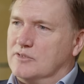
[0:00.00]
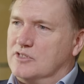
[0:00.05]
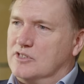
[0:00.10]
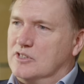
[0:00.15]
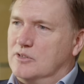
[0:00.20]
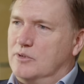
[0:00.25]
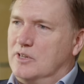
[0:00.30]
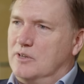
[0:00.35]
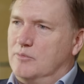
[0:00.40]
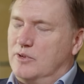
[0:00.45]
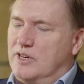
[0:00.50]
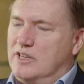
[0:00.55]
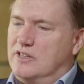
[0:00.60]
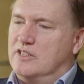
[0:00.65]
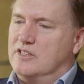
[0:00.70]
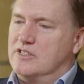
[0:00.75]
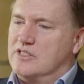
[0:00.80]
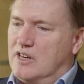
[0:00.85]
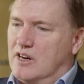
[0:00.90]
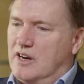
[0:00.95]
So we
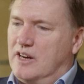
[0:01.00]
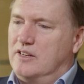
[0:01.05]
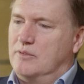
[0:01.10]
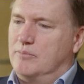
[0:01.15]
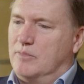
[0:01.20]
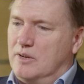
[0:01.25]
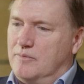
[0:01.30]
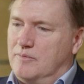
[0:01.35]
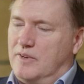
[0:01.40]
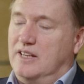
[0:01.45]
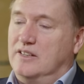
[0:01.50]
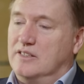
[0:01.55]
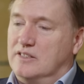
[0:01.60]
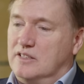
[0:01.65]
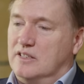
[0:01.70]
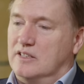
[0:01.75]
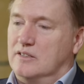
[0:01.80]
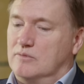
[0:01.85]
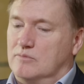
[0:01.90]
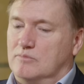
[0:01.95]
designed and we
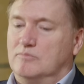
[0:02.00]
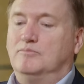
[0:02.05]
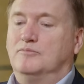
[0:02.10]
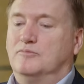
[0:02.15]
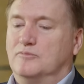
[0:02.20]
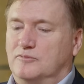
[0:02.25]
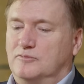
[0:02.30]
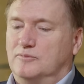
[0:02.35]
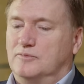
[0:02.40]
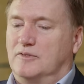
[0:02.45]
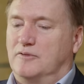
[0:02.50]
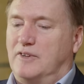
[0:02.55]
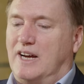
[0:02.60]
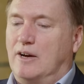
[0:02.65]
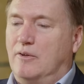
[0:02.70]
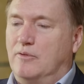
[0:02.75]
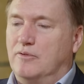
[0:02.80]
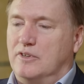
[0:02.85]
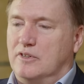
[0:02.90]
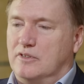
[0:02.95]
invented and
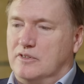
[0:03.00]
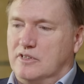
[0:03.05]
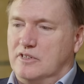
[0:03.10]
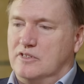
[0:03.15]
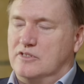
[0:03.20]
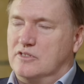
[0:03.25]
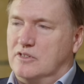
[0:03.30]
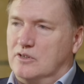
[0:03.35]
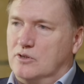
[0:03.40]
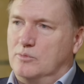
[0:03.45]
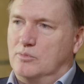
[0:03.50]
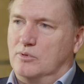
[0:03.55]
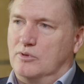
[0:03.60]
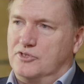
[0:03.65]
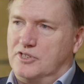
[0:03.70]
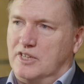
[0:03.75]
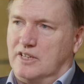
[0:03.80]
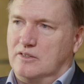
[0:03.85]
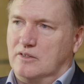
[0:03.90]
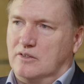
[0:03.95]
founded this legal
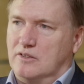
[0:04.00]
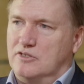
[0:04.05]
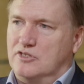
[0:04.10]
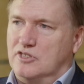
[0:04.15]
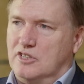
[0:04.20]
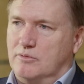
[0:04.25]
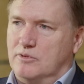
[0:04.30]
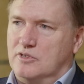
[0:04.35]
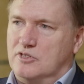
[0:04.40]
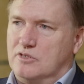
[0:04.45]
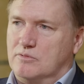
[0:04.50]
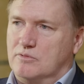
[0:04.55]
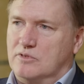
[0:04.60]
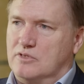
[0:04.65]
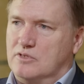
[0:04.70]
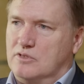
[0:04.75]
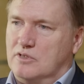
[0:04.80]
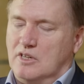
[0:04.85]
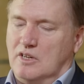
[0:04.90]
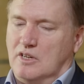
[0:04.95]
technology, which
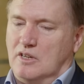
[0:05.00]
was